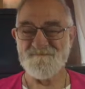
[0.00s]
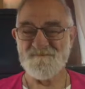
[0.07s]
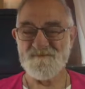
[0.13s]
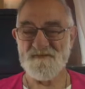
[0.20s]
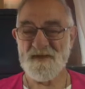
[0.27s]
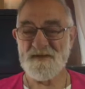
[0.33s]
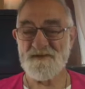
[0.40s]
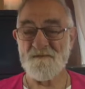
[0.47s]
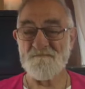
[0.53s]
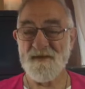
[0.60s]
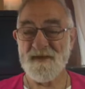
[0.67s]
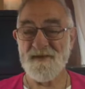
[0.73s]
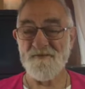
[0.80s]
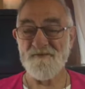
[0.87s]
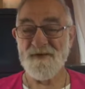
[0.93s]
There's a
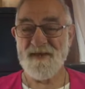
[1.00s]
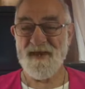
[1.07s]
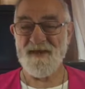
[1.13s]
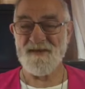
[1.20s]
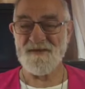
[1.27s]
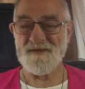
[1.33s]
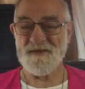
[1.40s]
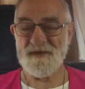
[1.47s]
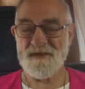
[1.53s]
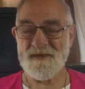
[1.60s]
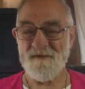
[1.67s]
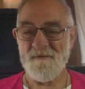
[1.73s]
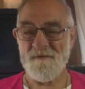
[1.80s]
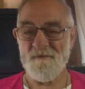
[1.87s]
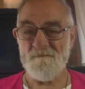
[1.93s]
bigger reality.
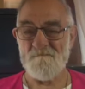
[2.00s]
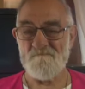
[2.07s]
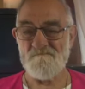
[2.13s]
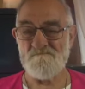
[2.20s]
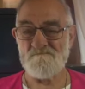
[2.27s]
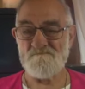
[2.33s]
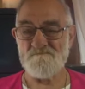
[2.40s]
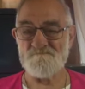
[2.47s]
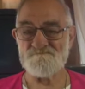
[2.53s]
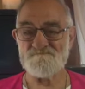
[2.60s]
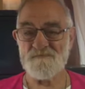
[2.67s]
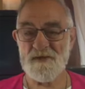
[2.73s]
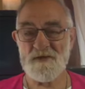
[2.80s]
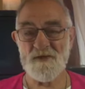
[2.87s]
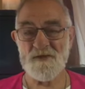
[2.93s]

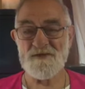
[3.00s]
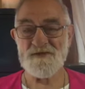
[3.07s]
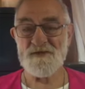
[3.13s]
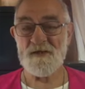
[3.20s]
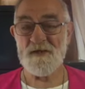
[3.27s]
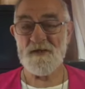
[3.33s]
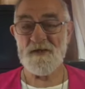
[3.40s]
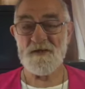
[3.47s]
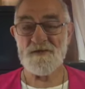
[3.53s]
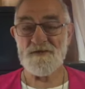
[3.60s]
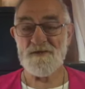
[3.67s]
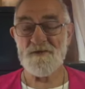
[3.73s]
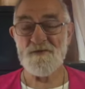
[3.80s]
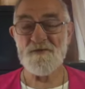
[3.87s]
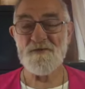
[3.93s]
Because
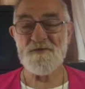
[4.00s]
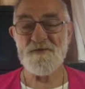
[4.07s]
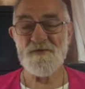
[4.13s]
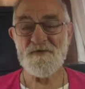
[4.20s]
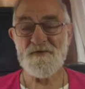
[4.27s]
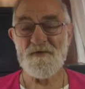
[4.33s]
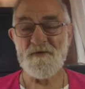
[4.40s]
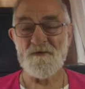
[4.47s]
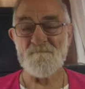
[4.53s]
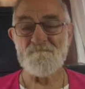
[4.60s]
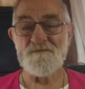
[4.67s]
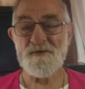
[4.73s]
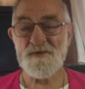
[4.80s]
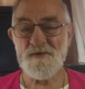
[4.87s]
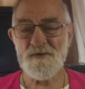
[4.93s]
you,
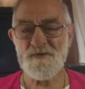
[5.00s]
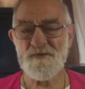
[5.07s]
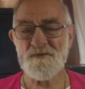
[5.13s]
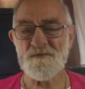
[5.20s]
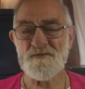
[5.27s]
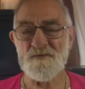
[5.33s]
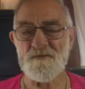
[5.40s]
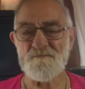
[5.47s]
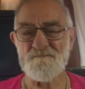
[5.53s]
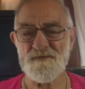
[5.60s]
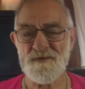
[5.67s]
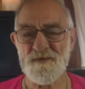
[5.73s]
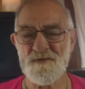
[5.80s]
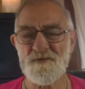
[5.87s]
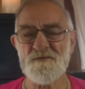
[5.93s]
beautiful,
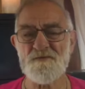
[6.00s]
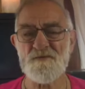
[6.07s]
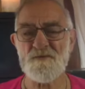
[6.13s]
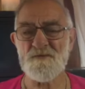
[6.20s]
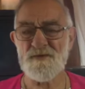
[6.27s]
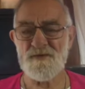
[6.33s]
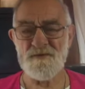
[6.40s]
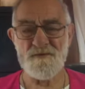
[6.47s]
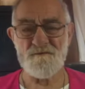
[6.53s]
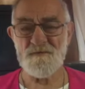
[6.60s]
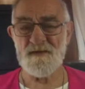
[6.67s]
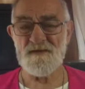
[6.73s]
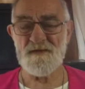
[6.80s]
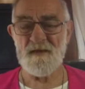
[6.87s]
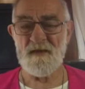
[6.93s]
beautiful human,